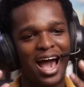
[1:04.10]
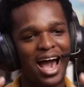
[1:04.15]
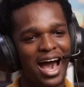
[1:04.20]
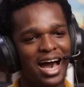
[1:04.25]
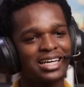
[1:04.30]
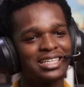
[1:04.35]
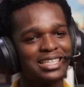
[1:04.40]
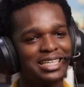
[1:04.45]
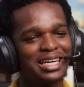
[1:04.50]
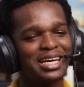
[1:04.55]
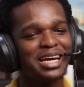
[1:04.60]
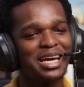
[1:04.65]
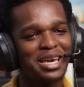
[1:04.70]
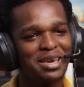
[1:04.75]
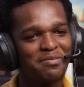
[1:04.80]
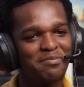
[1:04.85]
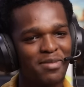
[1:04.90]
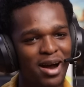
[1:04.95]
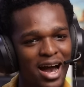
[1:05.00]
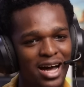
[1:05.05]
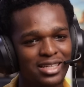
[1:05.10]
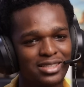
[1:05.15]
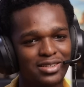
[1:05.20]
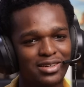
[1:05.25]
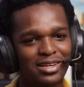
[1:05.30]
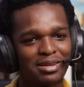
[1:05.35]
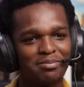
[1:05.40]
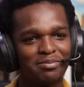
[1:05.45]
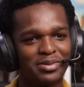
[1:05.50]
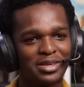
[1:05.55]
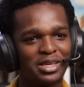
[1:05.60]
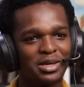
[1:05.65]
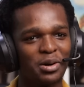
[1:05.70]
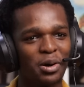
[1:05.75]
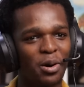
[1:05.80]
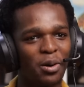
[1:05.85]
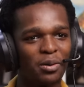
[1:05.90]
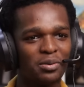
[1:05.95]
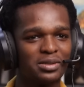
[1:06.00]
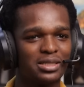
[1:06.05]
as a man, you can be
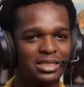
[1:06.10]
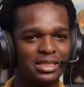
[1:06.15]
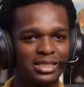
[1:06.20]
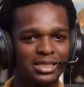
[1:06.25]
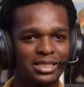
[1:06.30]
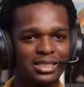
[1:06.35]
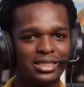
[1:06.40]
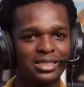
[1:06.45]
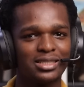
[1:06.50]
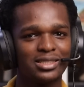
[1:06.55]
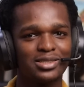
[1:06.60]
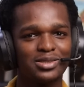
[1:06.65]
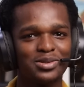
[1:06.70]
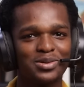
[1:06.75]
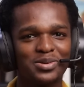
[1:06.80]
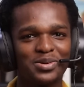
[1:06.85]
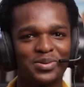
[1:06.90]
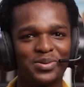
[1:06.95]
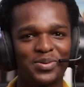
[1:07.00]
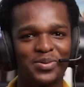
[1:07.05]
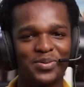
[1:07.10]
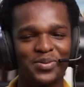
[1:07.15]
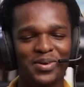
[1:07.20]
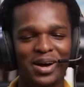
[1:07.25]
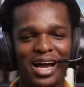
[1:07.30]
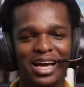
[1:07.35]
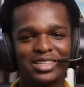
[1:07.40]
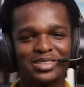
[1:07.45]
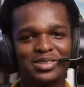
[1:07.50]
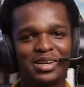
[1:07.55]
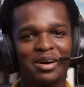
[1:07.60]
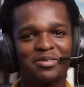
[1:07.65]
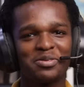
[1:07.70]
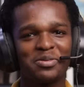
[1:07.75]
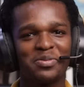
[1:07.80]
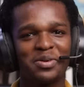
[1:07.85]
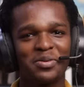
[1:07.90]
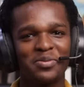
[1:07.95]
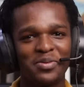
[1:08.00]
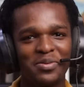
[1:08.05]
all these things. So why do you have
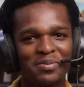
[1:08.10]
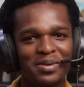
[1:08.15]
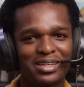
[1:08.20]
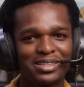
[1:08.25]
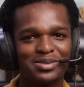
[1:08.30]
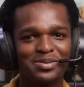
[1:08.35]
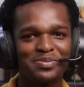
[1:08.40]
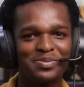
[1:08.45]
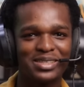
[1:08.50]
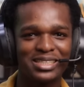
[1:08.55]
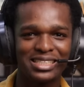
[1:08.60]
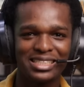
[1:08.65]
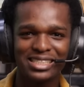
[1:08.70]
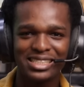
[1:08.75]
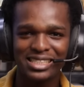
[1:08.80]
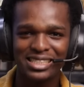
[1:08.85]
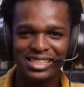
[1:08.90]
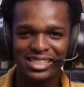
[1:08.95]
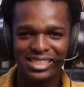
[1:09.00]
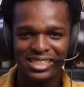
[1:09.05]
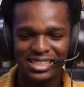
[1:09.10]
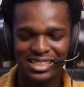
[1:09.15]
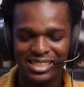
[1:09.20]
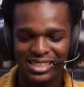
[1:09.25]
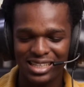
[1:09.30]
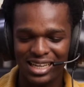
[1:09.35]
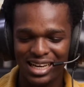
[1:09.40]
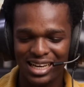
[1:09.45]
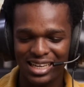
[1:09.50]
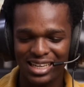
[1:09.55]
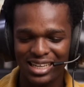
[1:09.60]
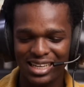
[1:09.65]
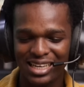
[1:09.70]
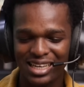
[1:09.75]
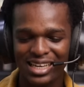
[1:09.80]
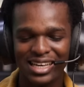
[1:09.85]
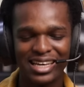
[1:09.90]
to be a woman to be these things? Like,